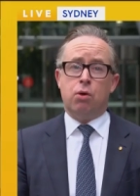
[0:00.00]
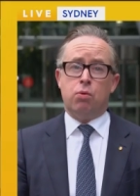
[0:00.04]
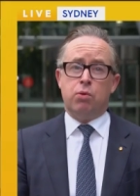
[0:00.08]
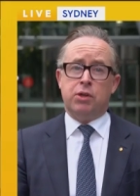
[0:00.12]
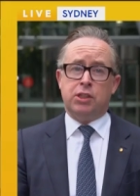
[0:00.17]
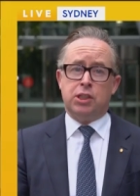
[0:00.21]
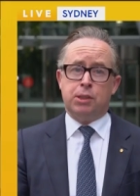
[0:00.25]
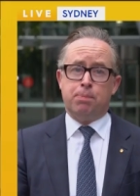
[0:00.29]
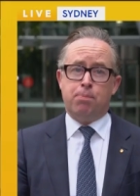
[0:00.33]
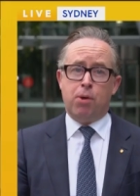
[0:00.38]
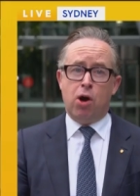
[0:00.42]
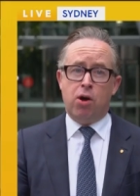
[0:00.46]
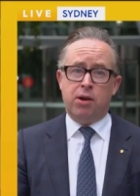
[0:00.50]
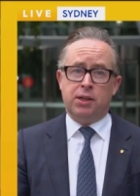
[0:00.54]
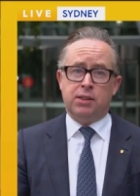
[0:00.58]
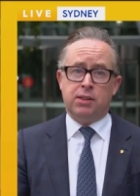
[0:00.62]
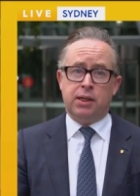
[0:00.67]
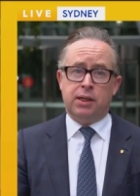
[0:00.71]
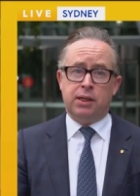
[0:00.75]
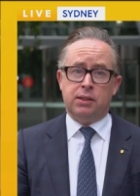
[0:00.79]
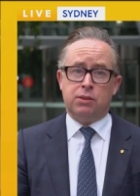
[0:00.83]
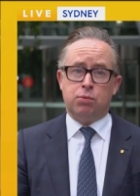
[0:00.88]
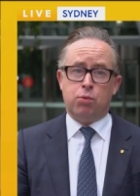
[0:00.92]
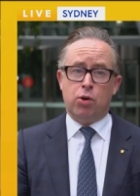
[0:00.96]

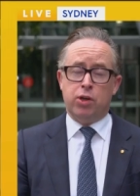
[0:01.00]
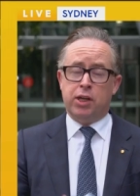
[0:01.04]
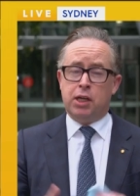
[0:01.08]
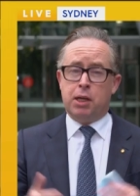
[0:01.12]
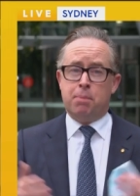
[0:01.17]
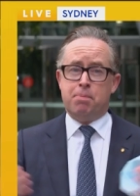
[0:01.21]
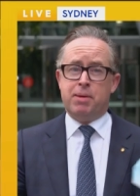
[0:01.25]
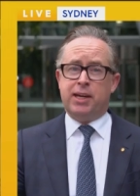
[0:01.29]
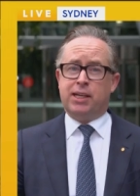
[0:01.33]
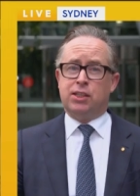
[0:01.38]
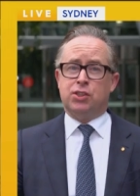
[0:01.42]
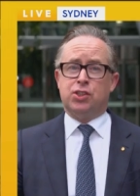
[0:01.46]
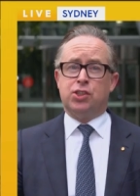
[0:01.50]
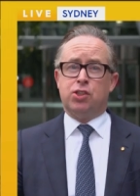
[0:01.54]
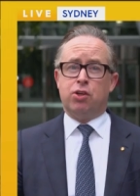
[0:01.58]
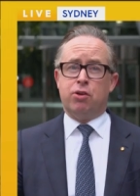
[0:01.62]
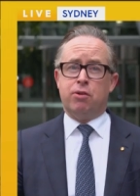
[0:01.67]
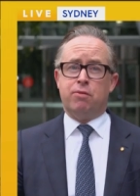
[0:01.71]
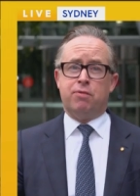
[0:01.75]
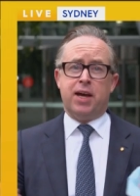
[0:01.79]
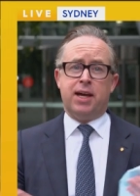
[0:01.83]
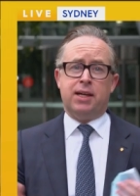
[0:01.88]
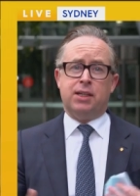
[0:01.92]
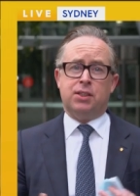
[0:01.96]
responded. One of the biggest
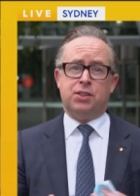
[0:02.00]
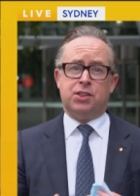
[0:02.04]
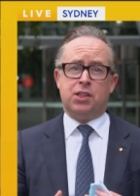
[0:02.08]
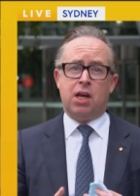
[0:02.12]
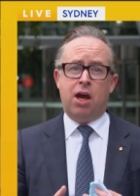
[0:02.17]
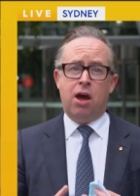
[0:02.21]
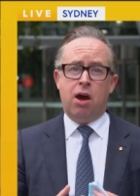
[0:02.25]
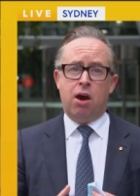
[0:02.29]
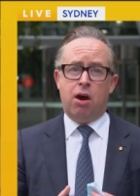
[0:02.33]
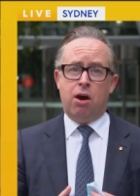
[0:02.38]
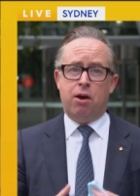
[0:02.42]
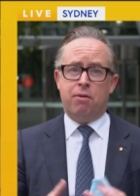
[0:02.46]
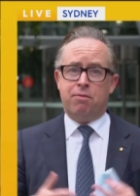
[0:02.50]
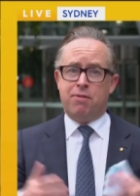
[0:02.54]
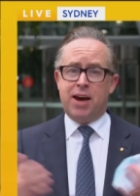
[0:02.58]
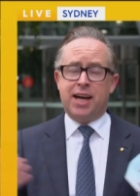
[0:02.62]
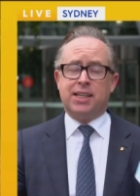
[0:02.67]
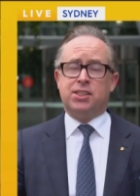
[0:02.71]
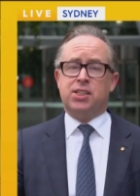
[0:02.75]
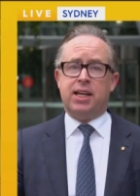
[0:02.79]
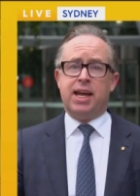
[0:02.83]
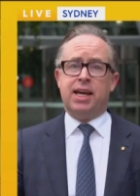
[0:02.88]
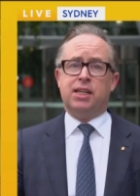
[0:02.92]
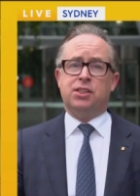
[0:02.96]
surveys on
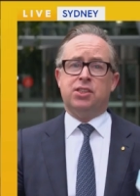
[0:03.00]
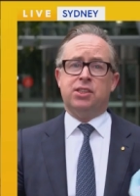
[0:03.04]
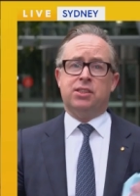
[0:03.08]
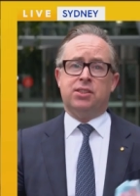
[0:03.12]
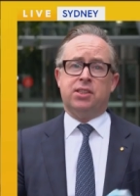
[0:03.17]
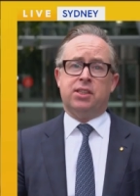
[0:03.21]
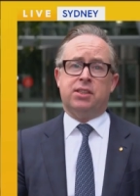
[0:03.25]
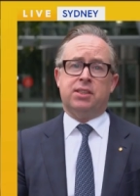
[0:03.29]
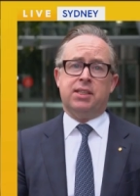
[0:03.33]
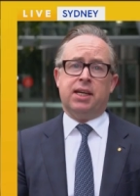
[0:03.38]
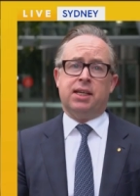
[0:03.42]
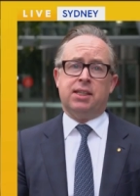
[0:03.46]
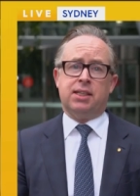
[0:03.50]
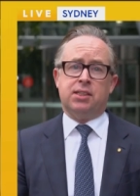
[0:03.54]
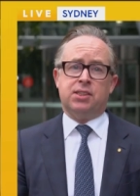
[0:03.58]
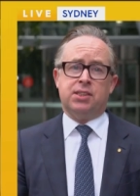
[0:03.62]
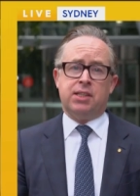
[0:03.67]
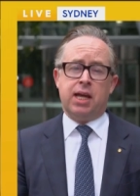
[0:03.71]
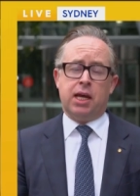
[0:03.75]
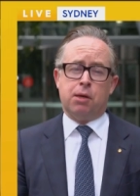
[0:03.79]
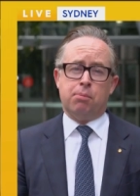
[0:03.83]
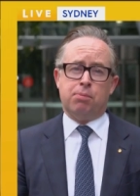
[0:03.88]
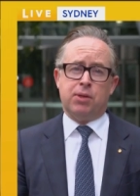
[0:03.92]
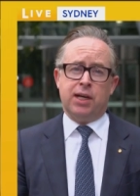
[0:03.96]
vaccinations, I think, that's
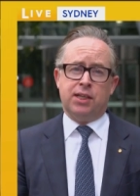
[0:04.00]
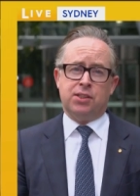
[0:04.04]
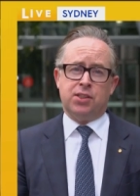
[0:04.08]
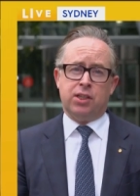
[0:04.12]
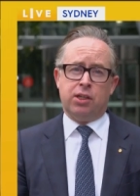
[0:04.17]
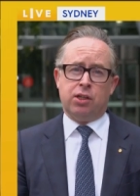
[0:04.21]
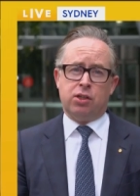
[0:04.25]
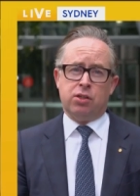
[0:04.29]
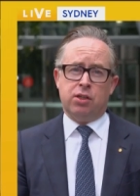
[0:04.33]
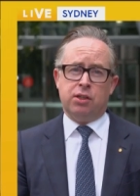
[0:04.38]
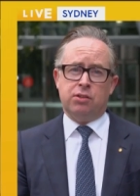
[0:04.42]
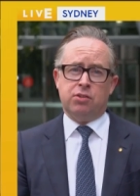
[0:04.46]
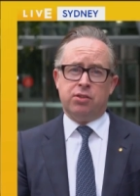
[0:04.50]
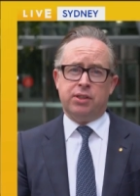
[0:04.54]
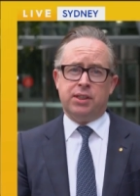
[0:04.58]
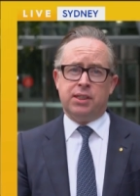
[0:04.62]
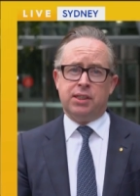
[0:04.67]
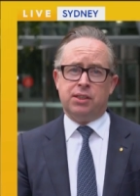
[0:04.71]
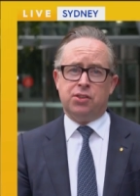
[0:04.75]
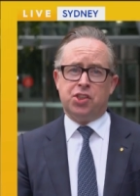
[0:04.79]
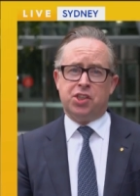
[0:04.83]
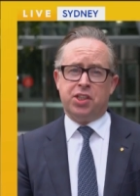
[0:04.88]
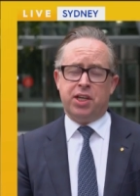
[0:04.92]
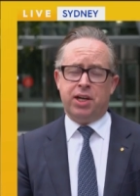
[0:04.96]
taken place in the country
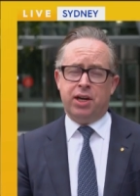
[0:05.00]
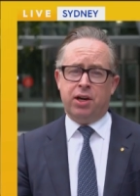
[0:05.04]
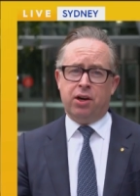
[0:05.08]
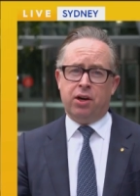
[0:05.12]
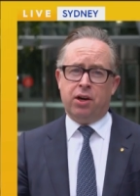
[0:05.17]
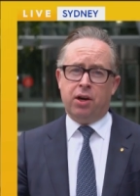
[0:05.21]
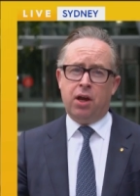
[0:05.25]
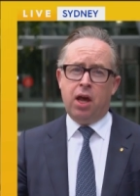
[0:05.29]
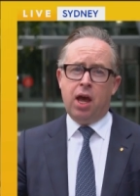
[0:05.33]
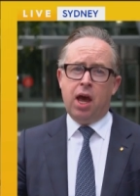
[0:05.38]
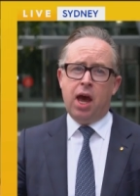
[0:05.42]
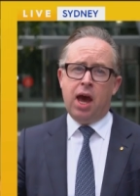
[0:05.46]
this year.